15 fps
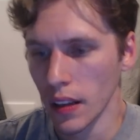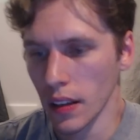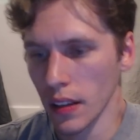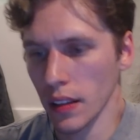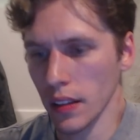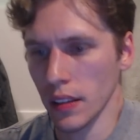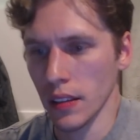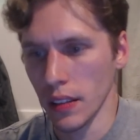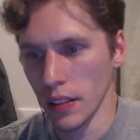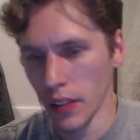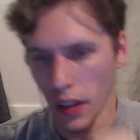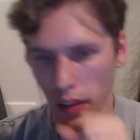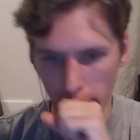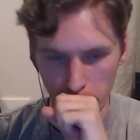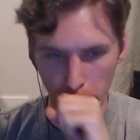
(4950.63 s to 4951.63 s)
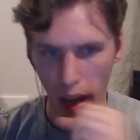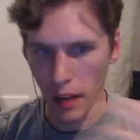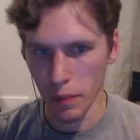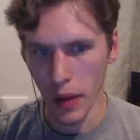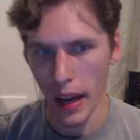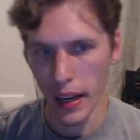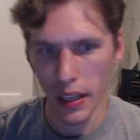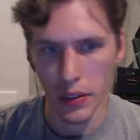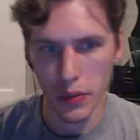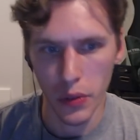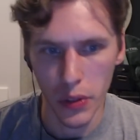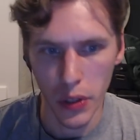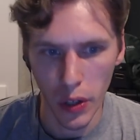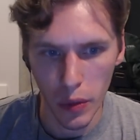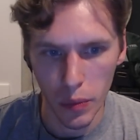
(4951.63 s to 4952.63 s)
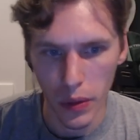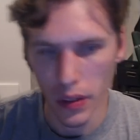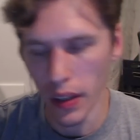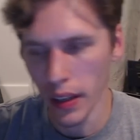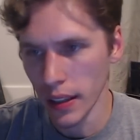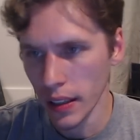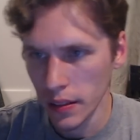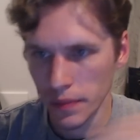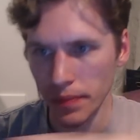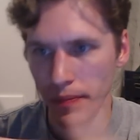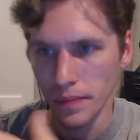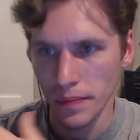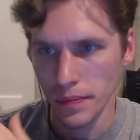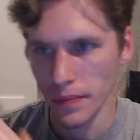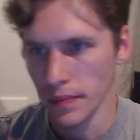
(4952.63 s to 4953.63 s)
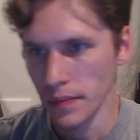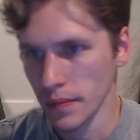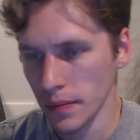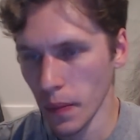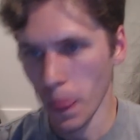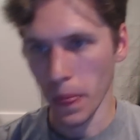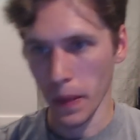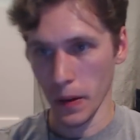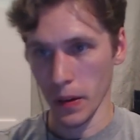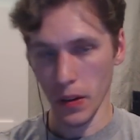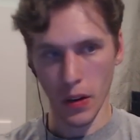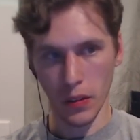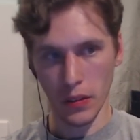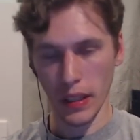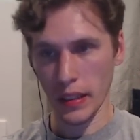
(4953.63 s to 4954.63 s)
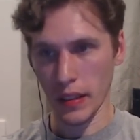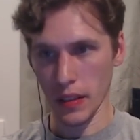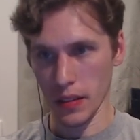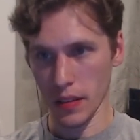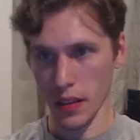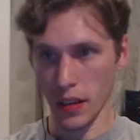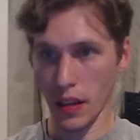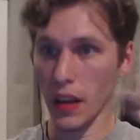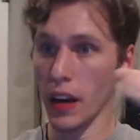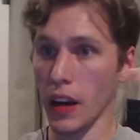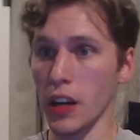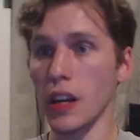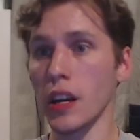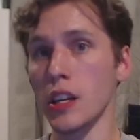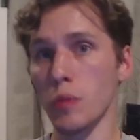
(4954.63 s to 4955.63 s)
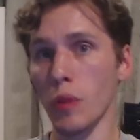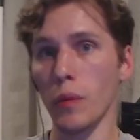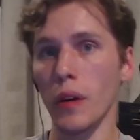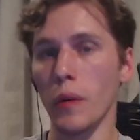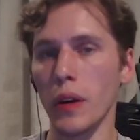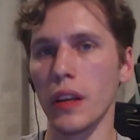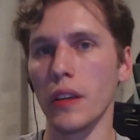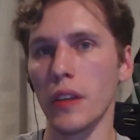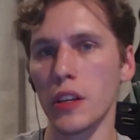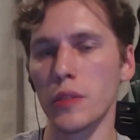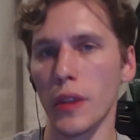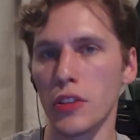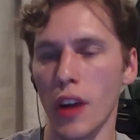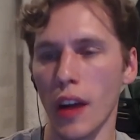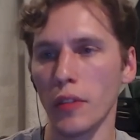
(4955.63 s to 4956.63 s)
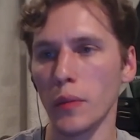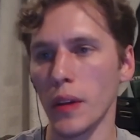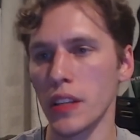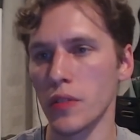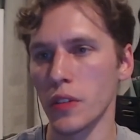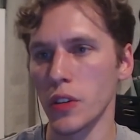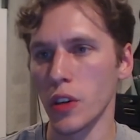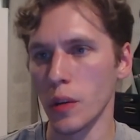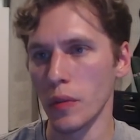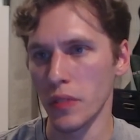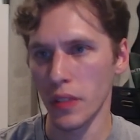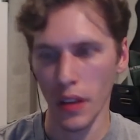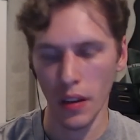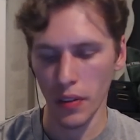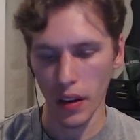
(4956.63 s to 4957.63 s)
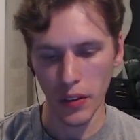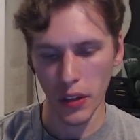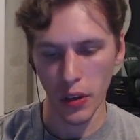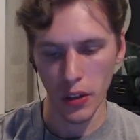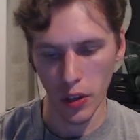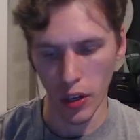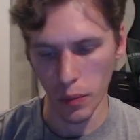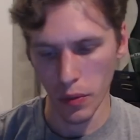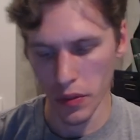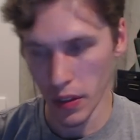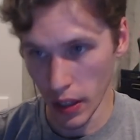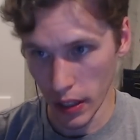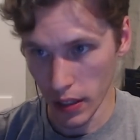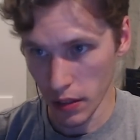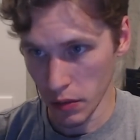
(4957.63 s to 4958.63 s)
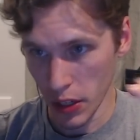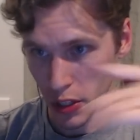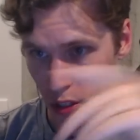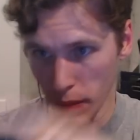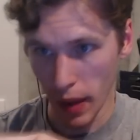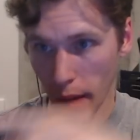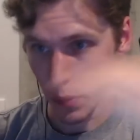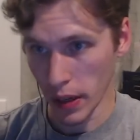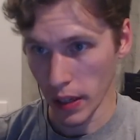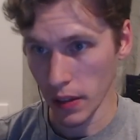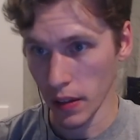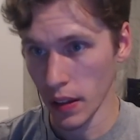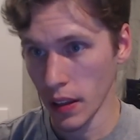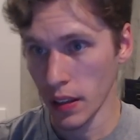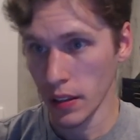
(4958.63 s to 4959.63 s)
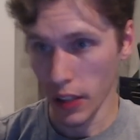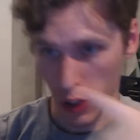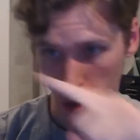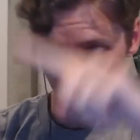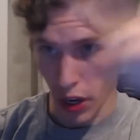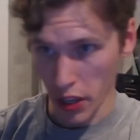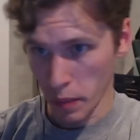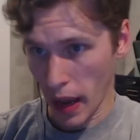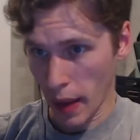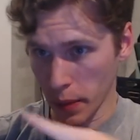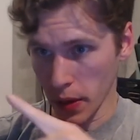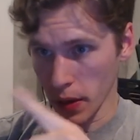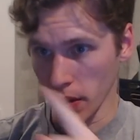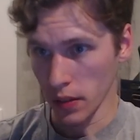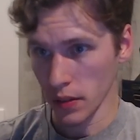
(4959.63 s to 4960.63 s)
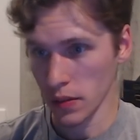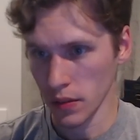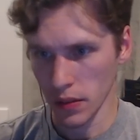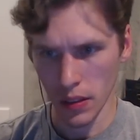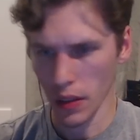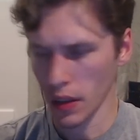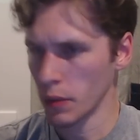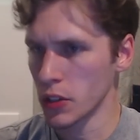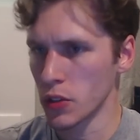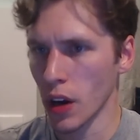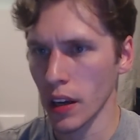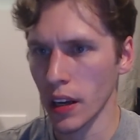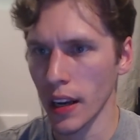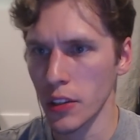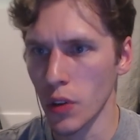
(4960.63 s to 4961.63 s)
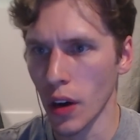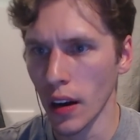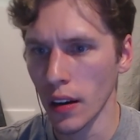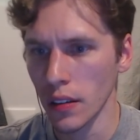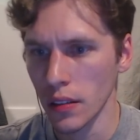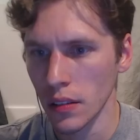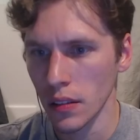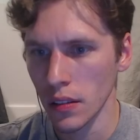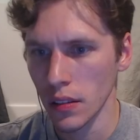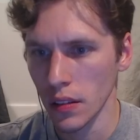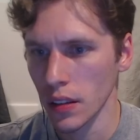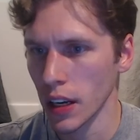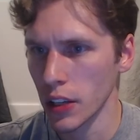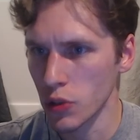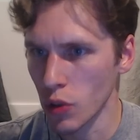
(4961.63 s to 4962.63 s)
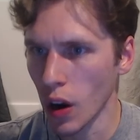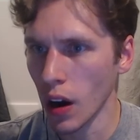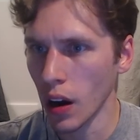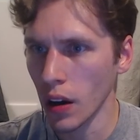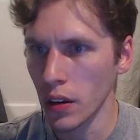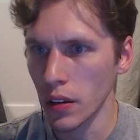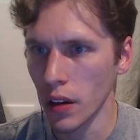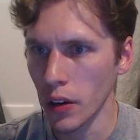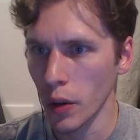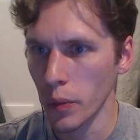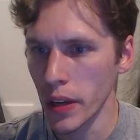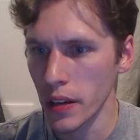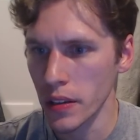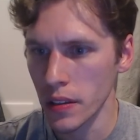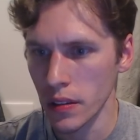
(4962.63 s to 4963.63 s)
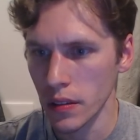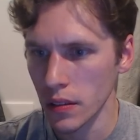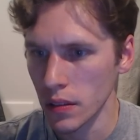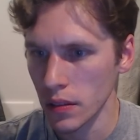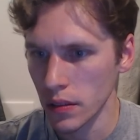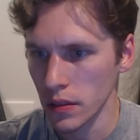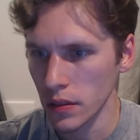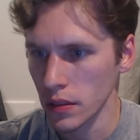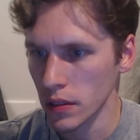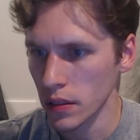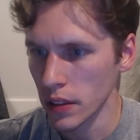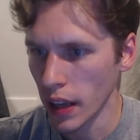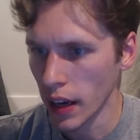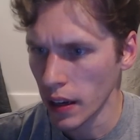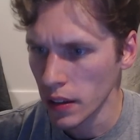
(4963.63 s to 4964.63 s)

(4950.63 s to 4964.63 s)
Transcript: Not like backpacking through Europe, but like you know, going like this. Like here, here's what, what, here's my travel plans for Europe if you if I ever go to Europe. If you like here's the map, ready? Like draw the map here. Okay, can we draw? Can I draw? Can I draw on, on OBS? Can I?